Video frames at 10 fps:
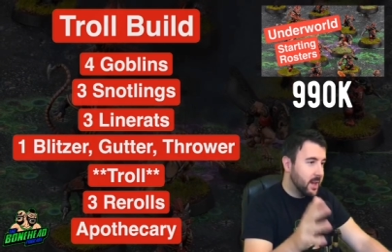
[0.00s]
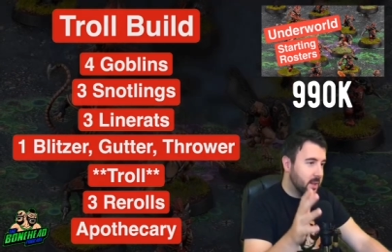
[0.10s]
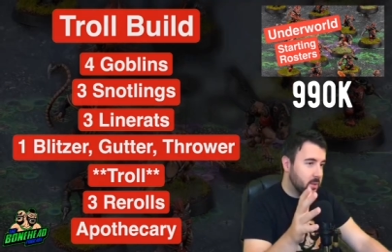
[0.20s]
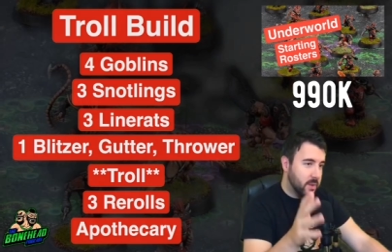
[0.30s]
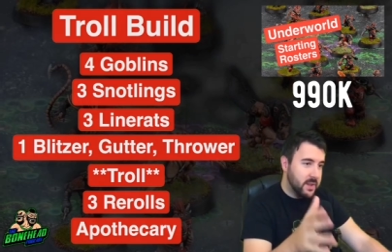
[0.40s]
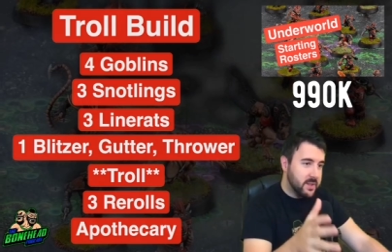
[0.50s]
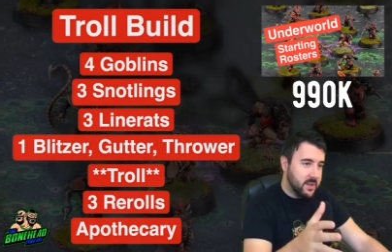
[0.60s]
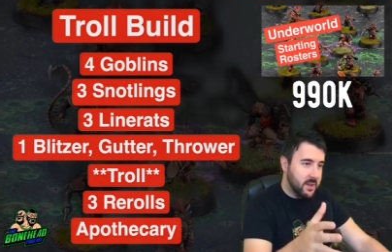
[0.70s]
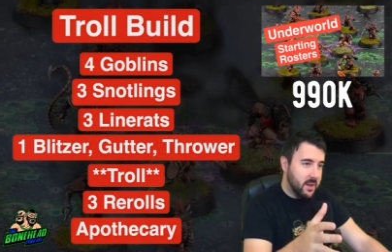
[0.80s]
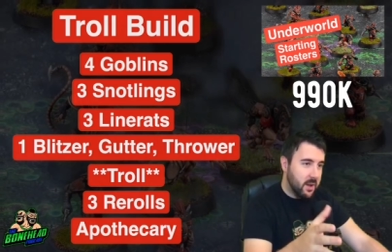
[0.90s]
Now the
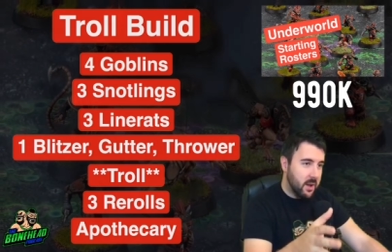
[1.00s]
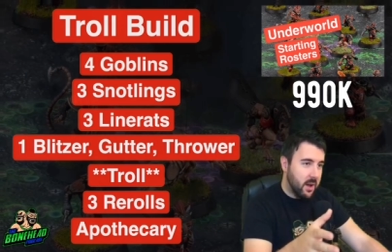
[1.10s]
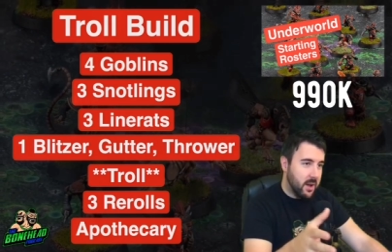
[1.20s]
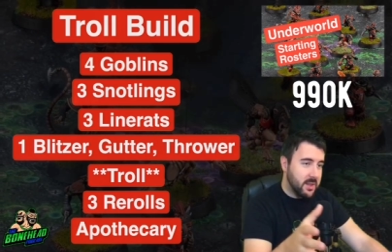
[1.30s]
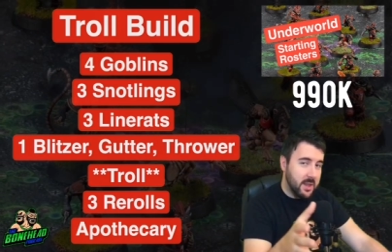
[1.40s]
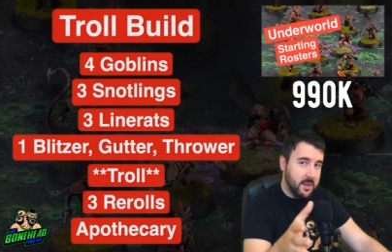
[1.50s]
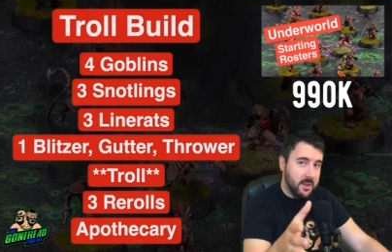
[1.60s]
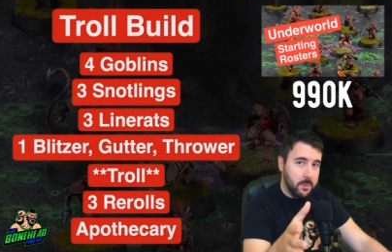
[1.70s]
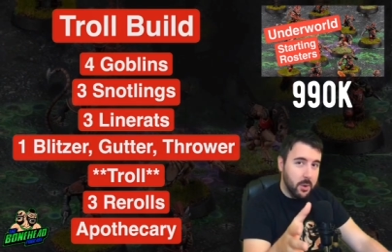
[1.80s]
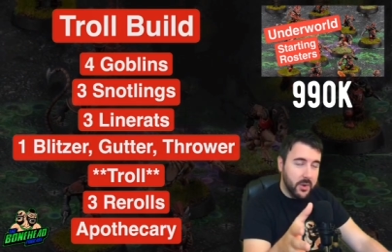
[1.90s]
reason I think
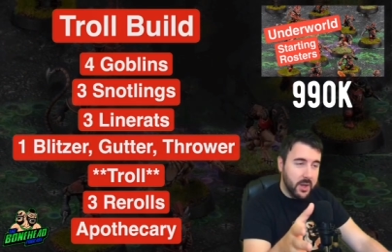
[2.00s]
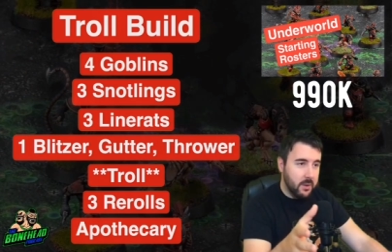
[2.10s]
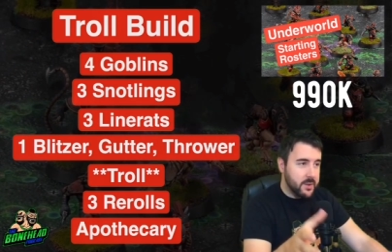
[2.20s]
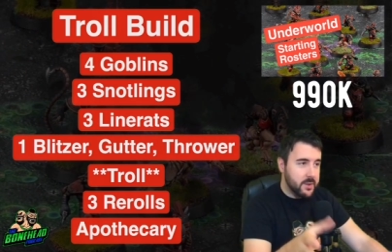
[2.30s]
the apothecary